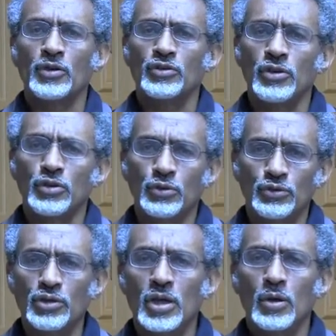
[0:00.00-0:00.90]
she
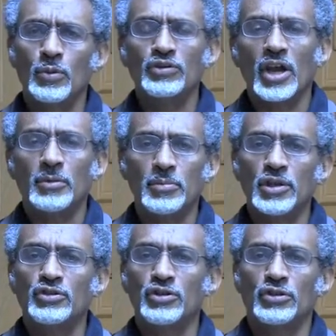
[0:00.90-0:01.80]
used which had
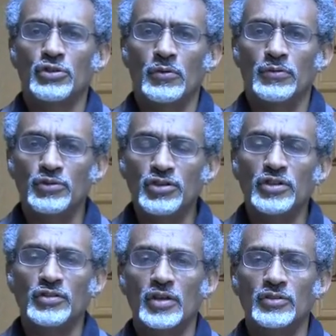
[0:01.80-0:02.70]
pictures of
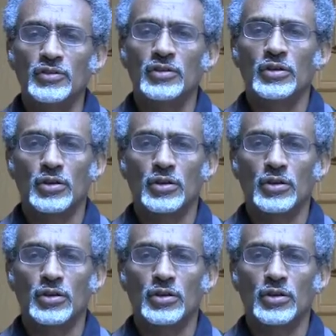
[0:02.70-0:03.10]
Jesus